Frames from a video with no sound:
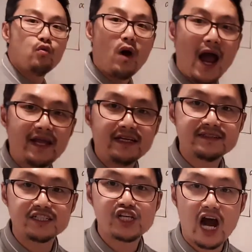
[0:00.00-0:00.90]
Why does
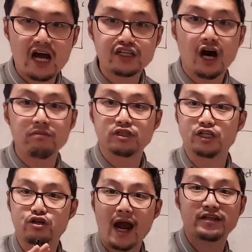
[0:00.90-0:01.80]
a charged object
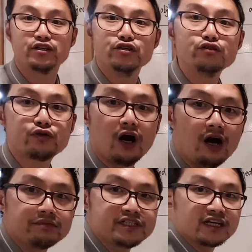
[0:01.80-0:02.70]
attract a neutral
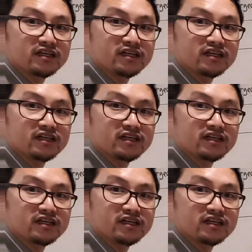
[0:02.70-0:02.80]
object?